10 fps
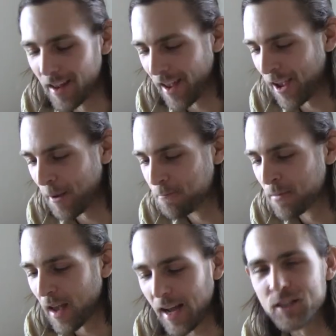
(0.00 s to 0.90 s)
And
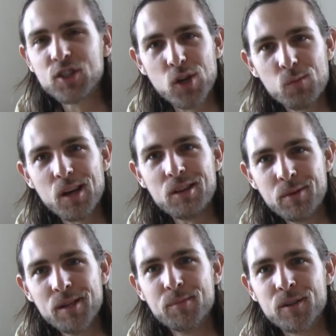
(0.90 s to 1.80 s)
I had so many
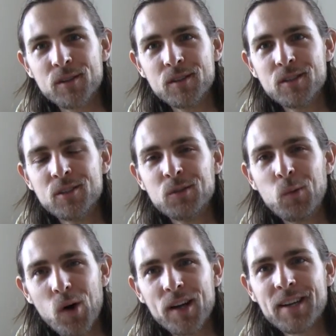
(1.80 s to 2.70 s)
people
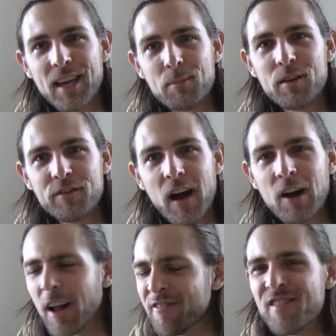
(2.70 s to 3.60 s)
wanting to get me
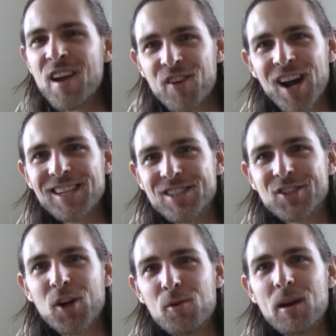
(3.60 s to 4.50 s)
fired. I've never had
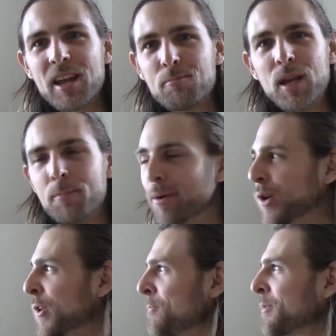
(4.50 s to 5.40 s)
so many
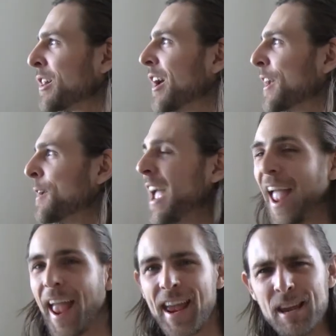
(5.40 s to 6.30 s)
people like
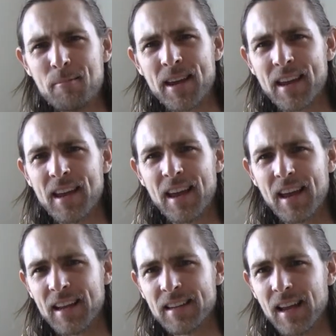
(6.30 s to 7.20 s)
hate me
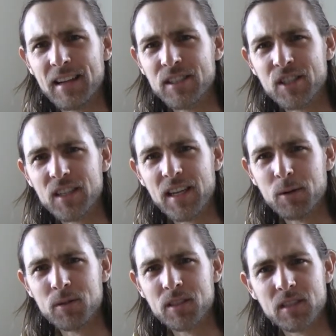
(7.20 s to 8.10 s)
and and
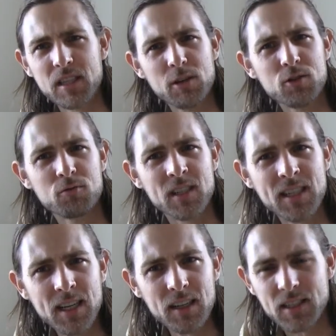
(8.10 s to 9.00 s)
it was it was
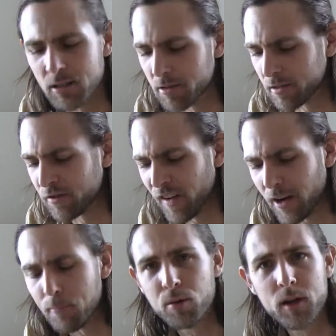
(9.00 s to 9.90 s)
ridiculous. It was
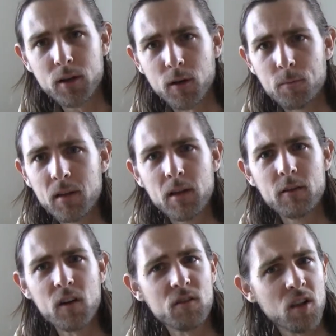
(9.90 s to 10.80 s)
very political. It
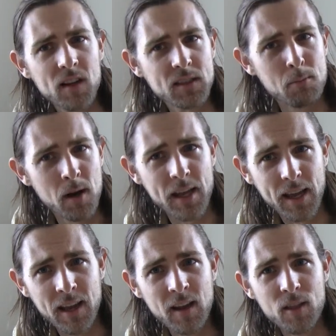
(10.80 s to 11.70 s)
involved lots of
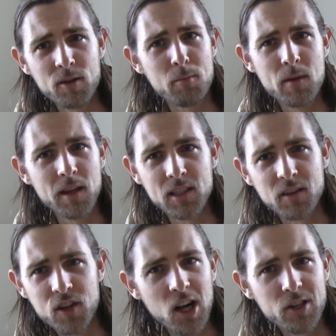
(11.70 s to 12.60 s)
money. There were millions
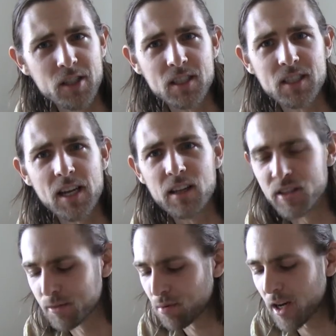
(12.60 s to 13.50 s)
of dollars at stake in
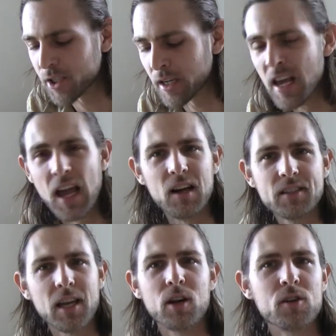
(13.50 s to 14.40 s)
this project. I was
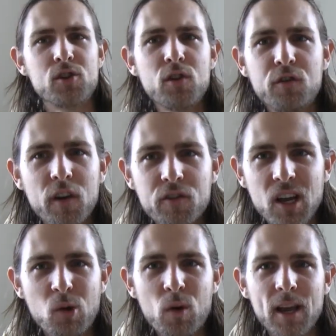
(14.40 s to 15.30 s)
getting earned 250
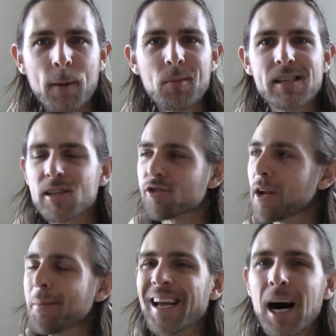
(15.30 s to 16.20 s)
a week because I was trying
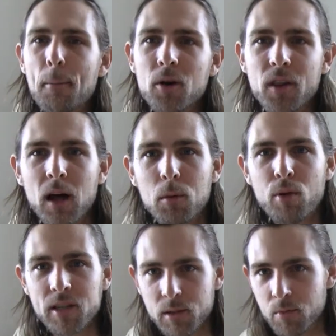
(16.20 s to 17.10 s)
to be humble to help the
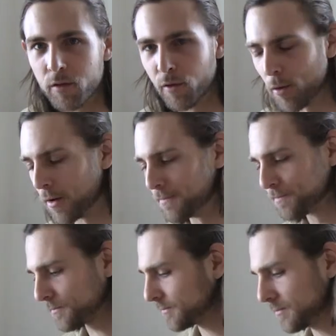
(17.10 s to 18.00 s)
project move forward.
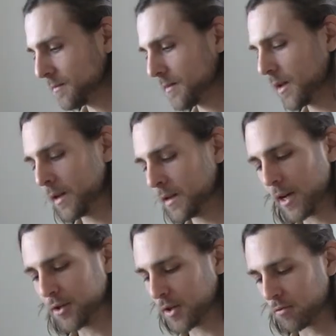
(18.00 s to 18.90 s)
And
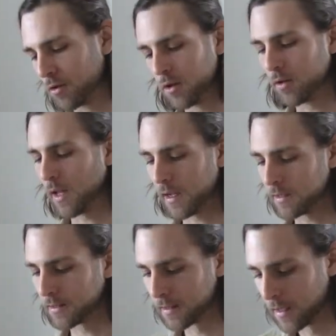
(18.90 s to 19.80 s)
I took a role
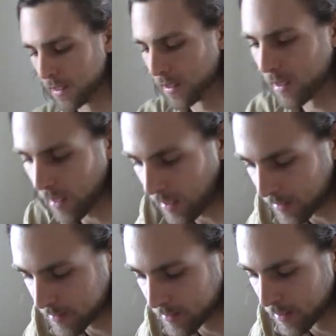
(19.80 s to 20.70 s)
as
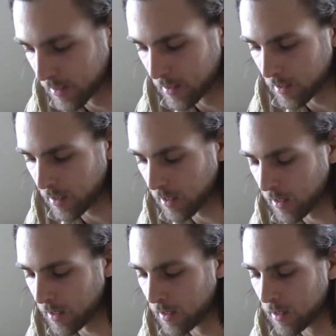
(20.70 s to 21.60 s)
as uh,